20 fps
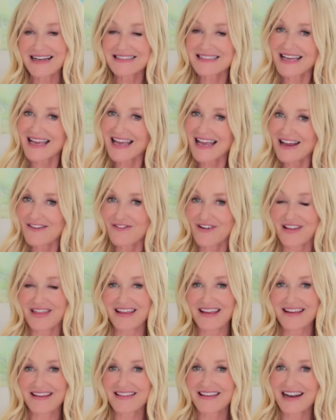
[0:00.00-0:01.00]
as
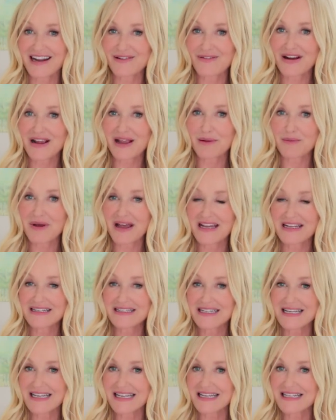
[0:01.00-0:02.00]
everything that I
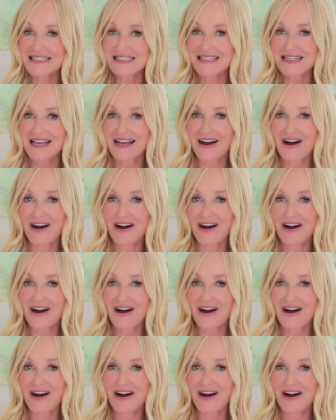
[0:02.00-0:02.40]
recommend is,